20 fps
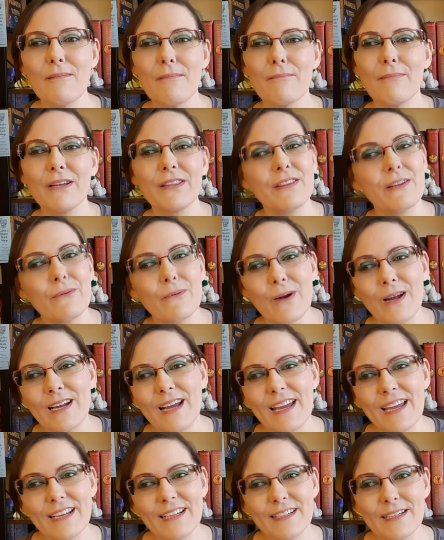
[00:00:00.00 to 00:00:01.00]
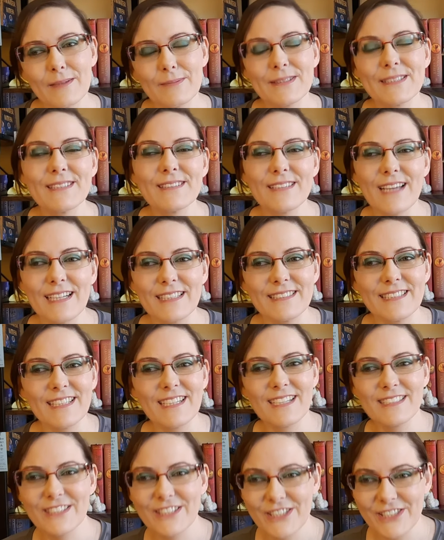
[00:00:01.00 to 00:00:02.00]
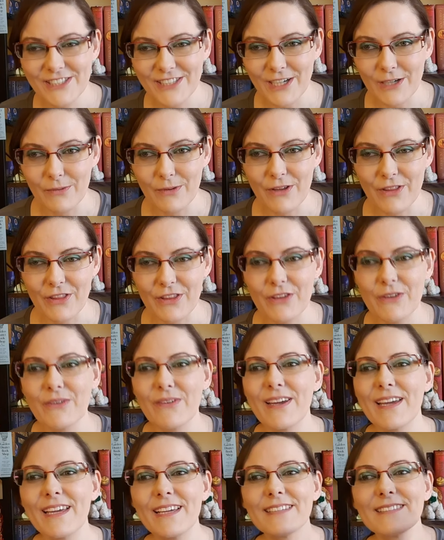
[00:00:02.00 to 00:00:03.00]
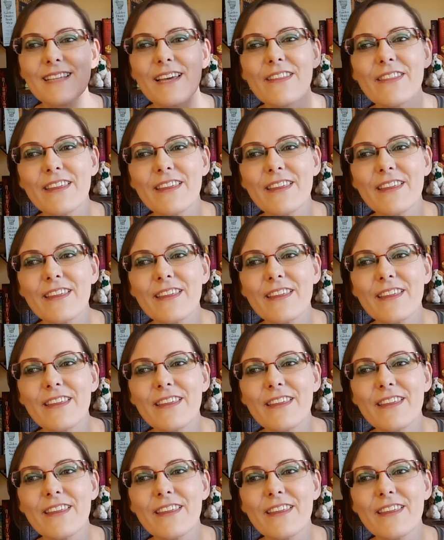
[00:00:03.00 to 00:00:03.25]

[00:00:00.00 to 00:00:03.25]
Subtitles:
but the one I ended up selecting to share with you is